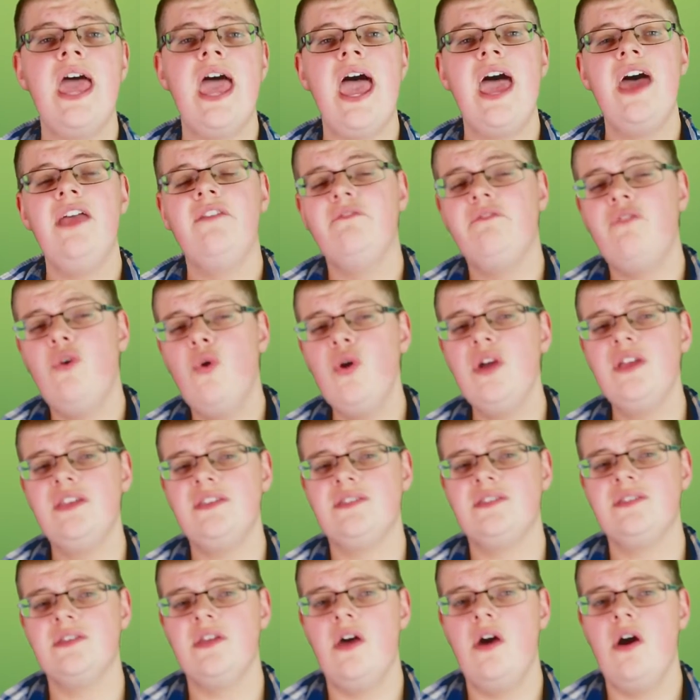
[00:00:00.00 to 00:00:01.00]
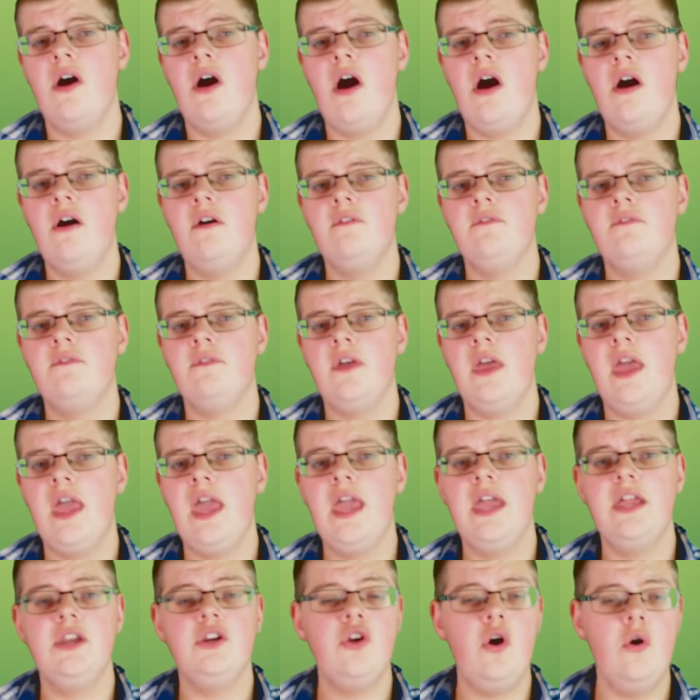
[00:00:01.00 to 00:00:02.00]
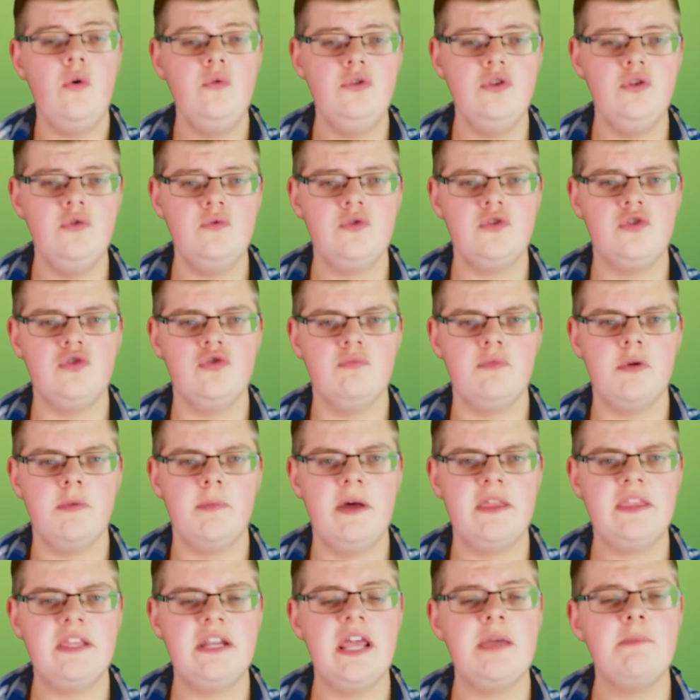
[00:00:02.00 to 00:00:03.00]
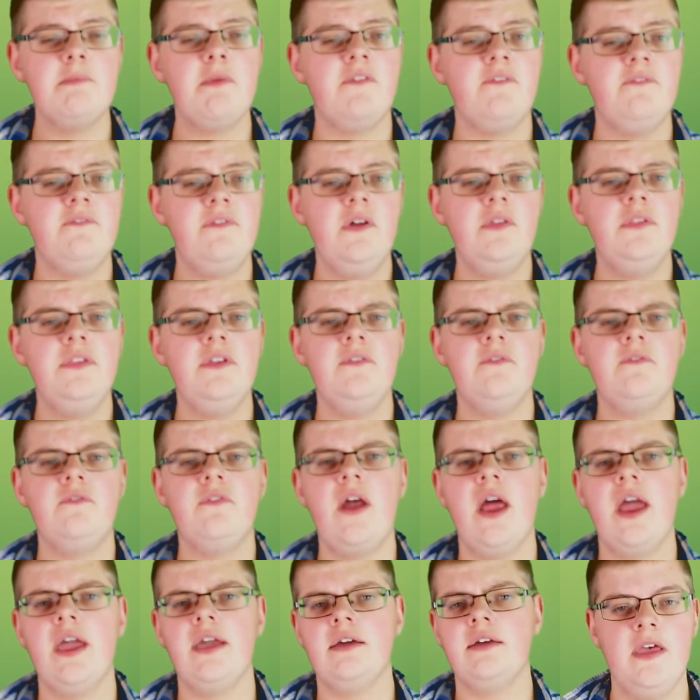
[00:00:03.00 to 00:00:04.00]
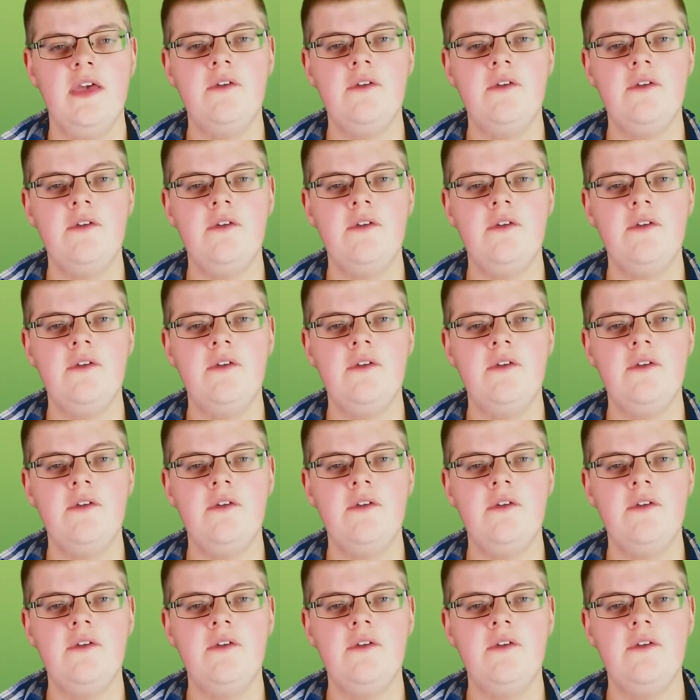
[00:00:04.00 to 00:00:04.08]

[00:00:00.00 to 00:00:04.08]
and voice of a known YouTuber by the name of Filthyfrank.